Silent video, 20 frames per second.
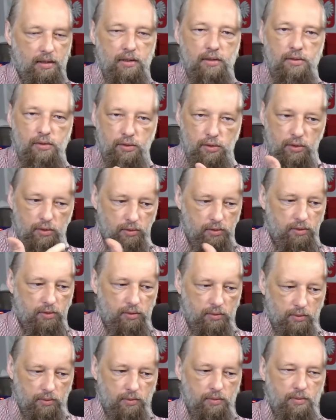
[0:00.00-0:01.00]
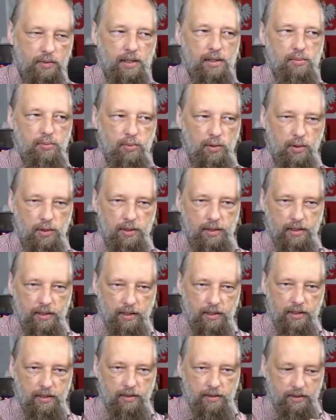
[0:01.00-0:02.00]
due to that boiling
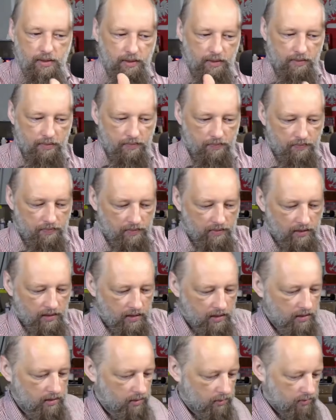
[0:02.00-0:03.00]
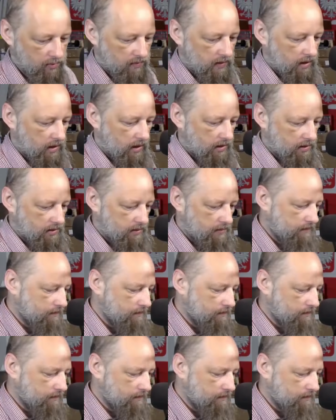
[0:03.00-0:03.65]
in those vias.